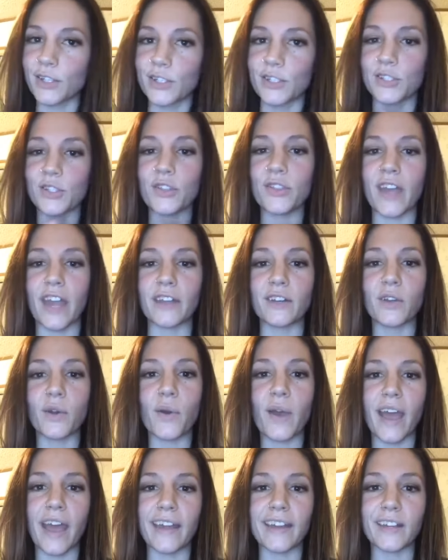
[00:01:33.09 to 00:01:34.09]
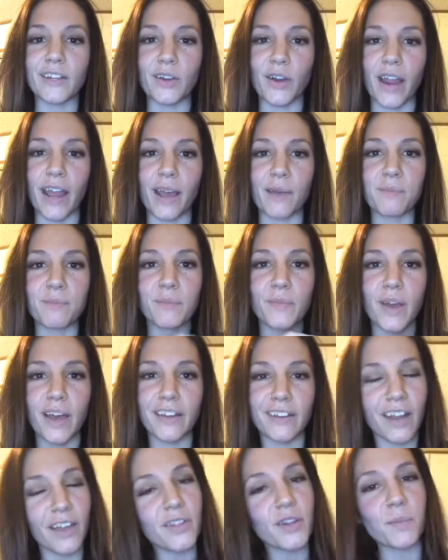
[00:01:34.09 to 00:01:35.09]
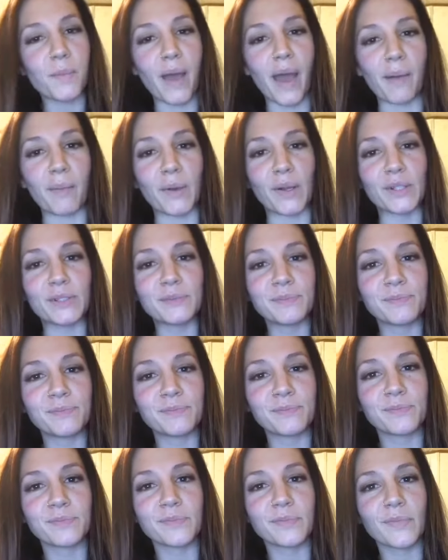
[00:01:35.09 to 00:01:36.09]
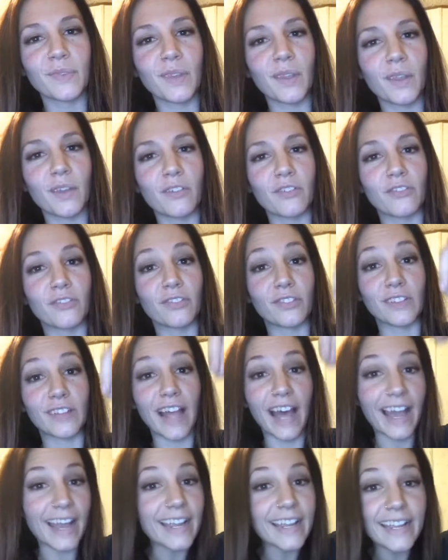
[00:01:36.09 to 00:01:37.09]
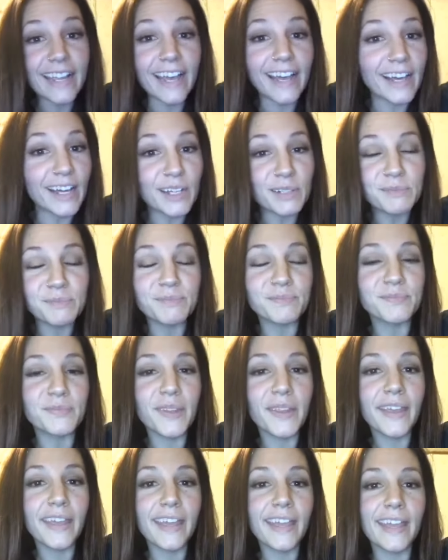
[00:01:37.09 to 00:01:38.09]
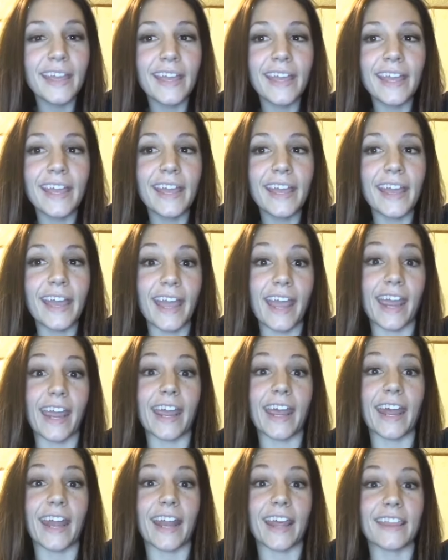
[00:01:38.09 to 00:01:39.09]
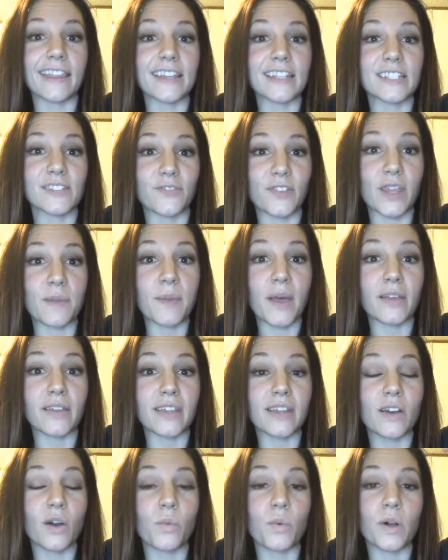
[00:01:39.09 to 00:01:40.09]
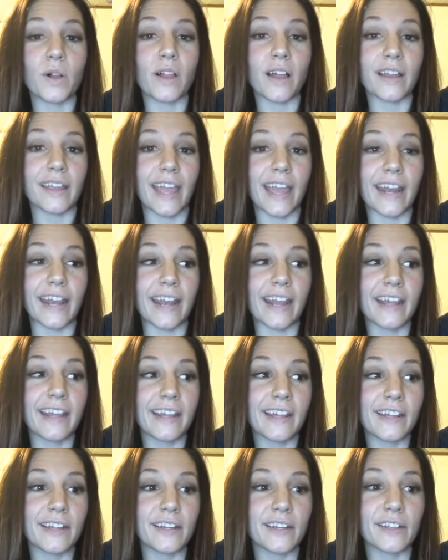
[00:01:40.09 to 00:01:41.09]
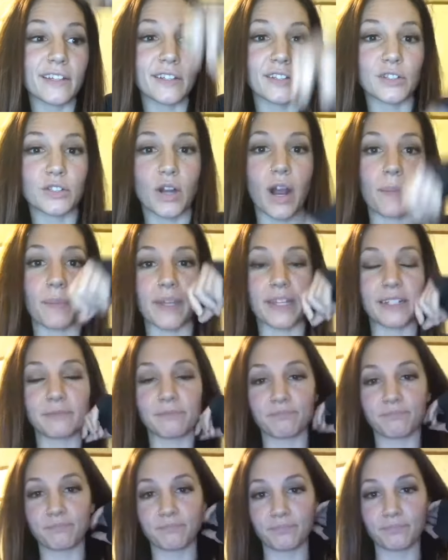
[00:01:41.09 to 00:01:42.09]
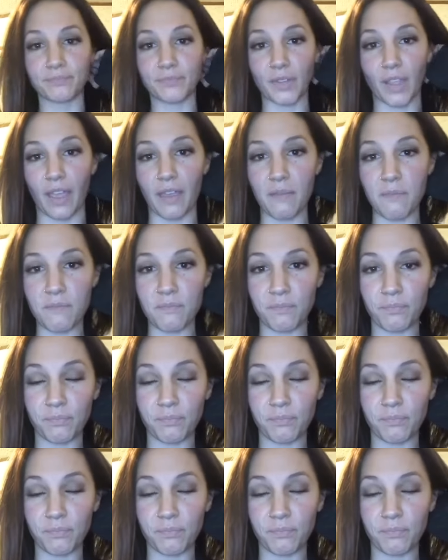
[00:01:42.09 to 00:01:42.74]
She'll then go ahead and grab another pebble, fly up, and this female eagle will again drop it. Okay?